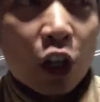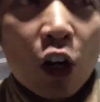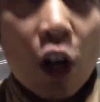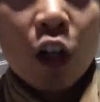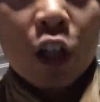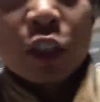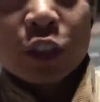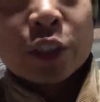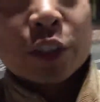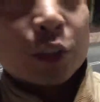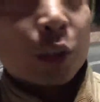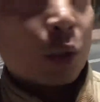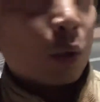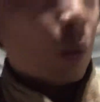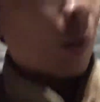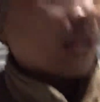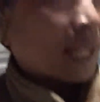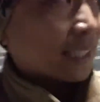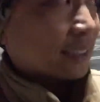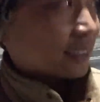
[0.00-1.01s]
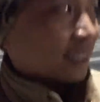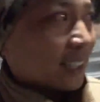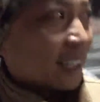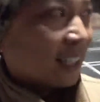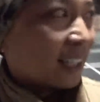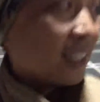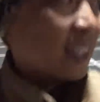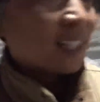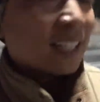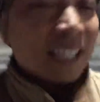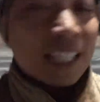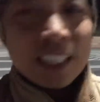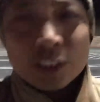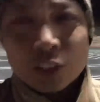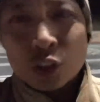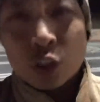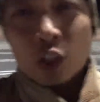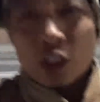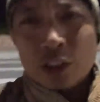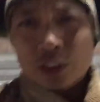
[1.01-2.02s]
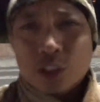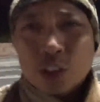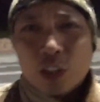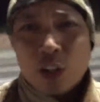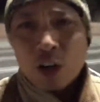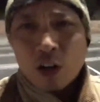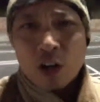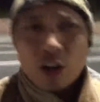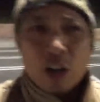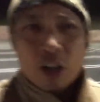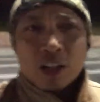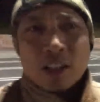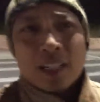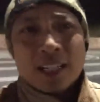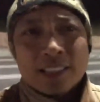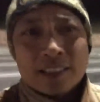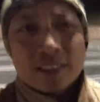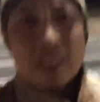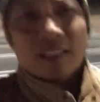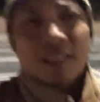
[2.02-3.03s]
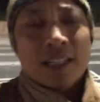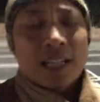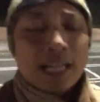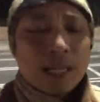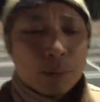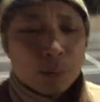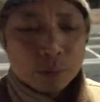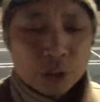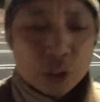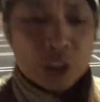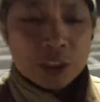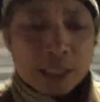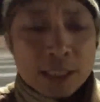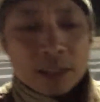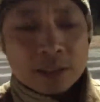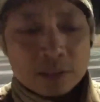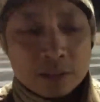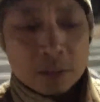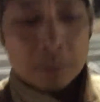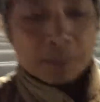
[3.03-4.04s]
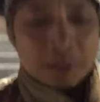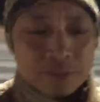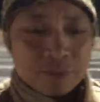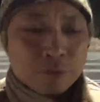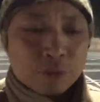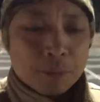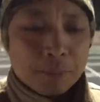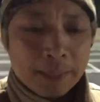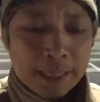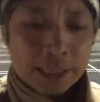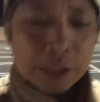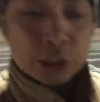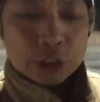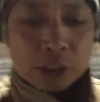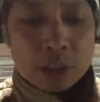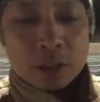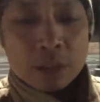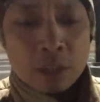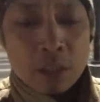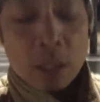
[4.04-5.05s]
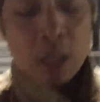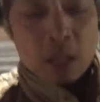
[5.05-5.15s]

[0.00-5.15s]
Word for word: car, so as I charge the car, I thought I would share some information